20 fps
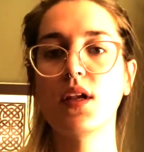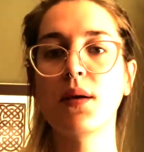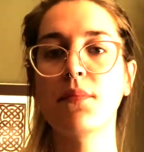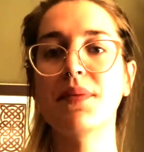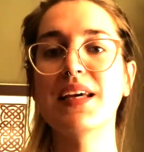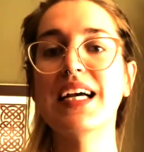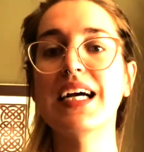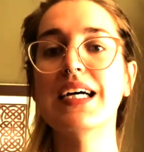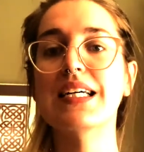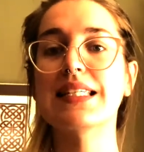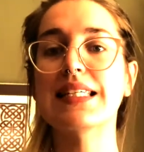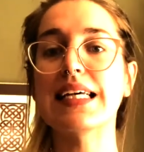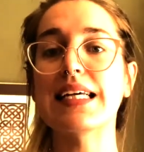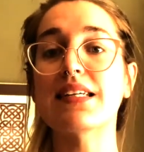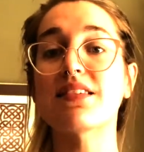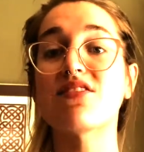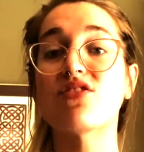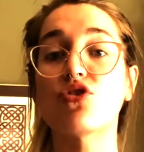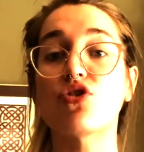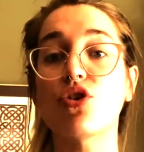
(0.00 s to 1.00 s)
Because
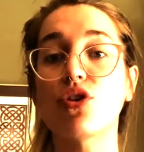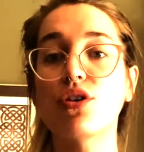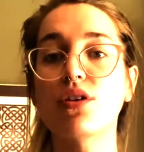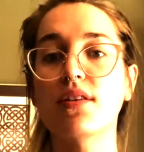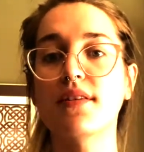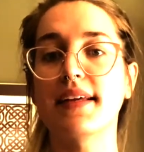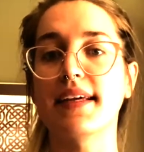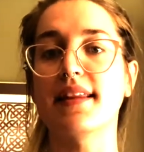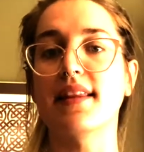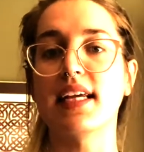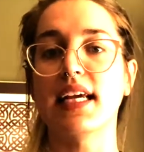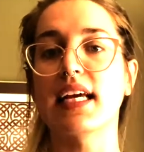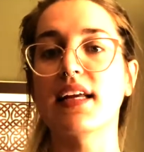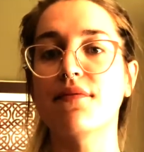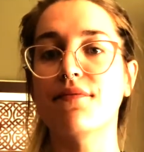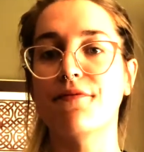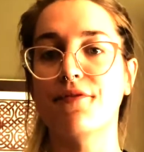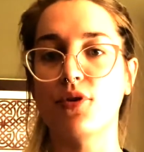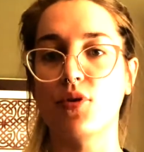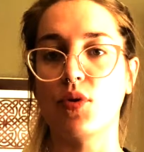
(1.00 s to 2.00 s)
externally, the
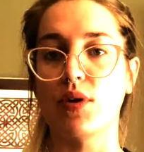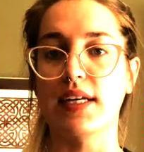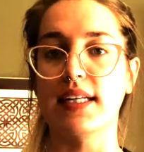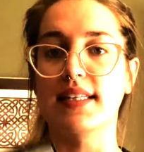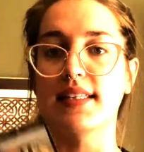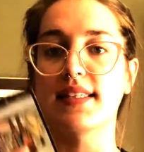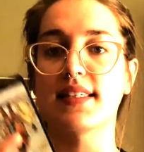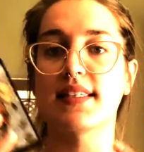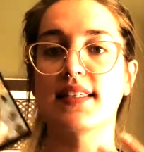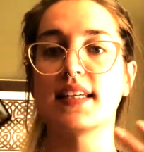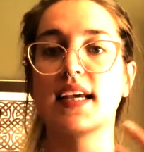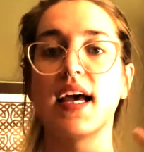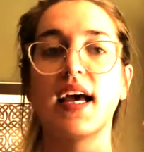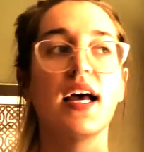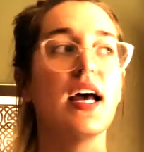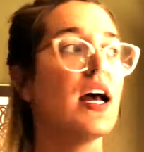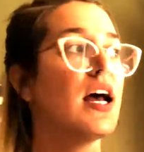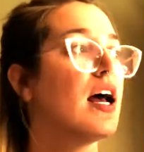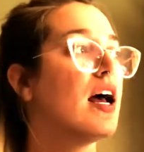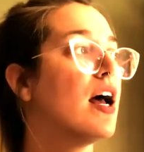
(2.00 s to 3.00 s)
influence,
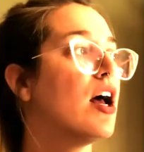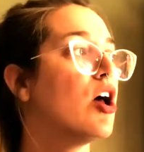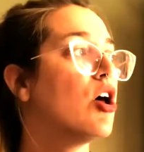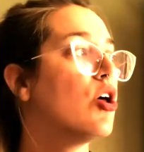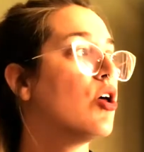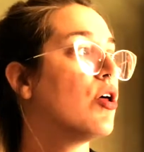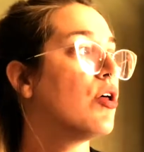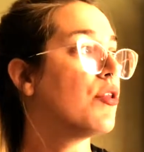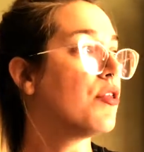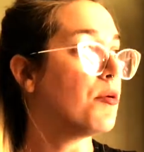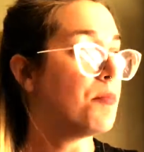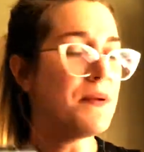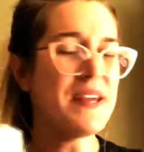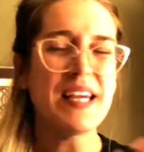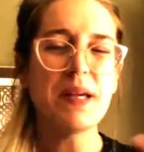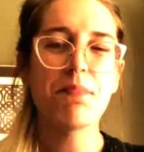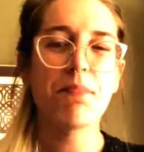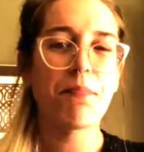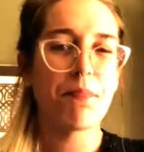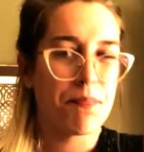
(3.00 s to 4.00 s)
the
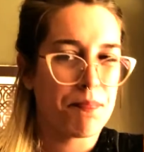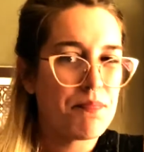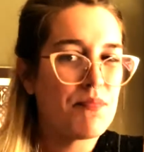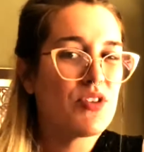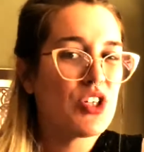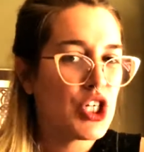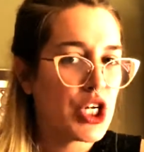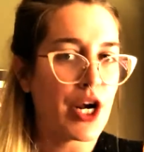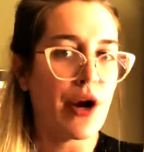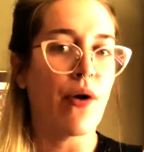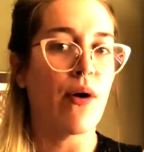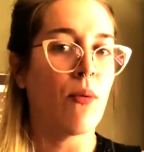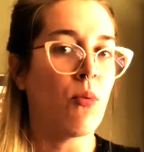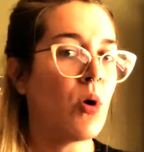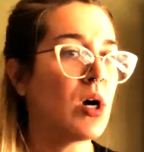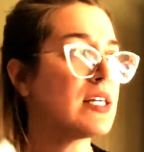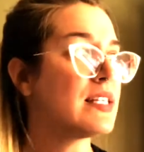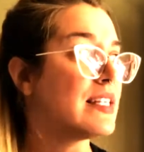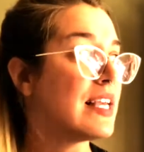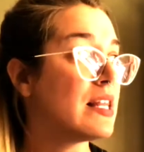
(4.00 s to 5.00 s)
people, you know, I
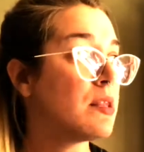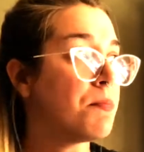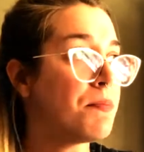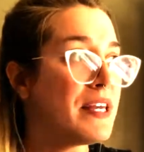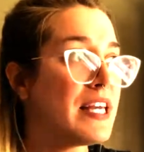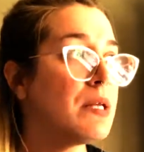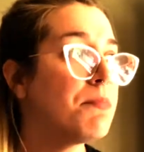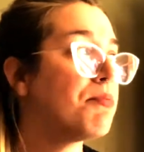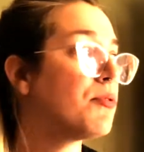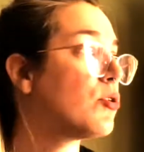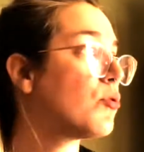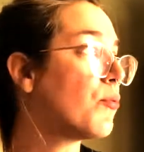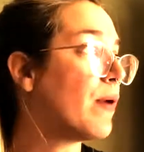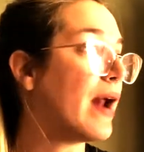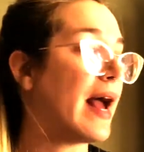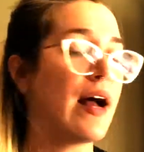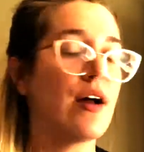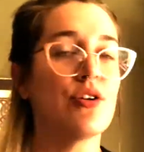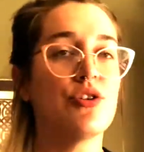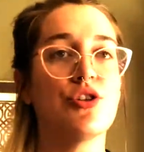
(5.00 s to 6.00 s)
want to say the people
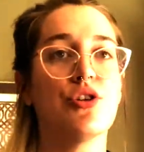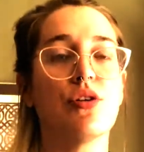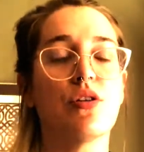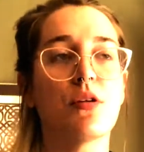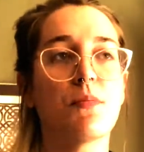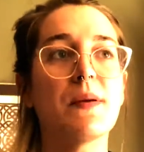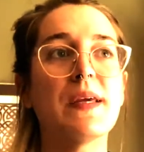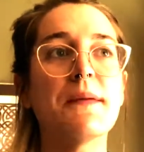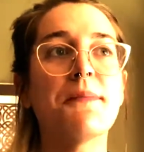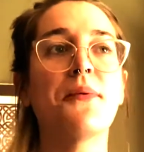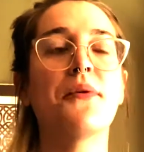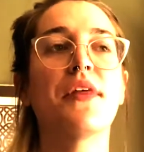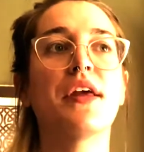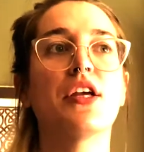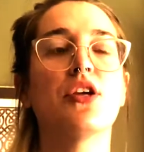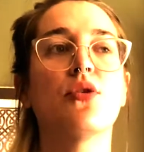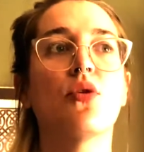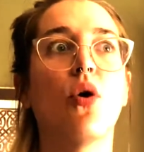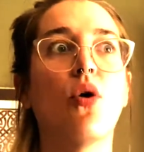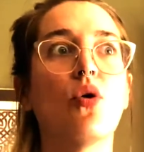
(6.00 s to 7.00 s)
around you, the people that
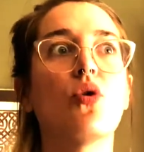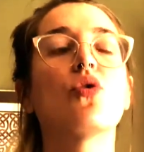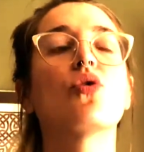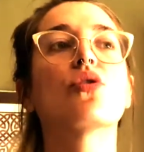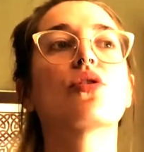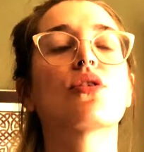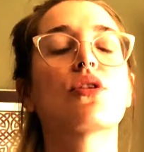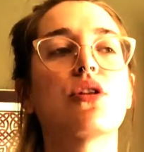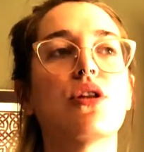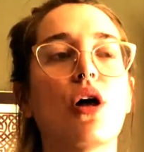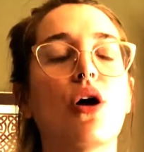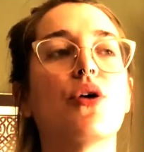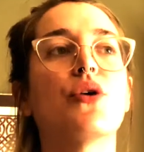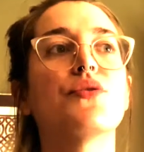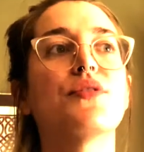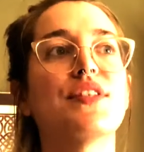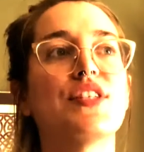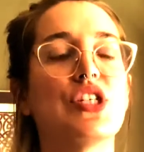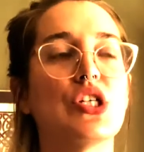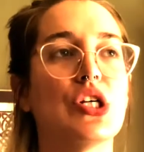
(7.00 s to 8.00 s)
you hold
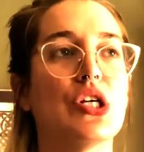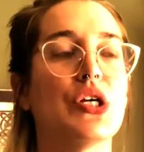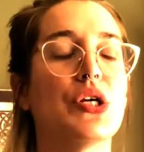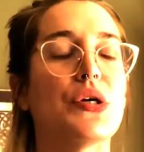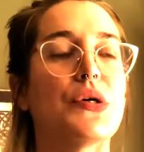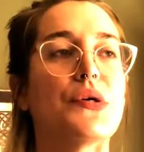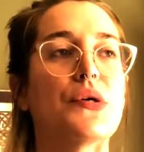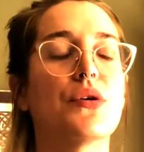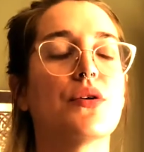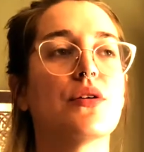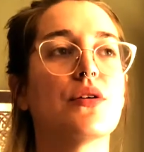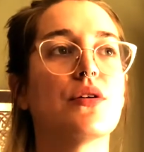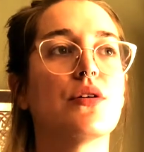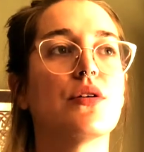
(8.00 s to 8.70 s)
close to you,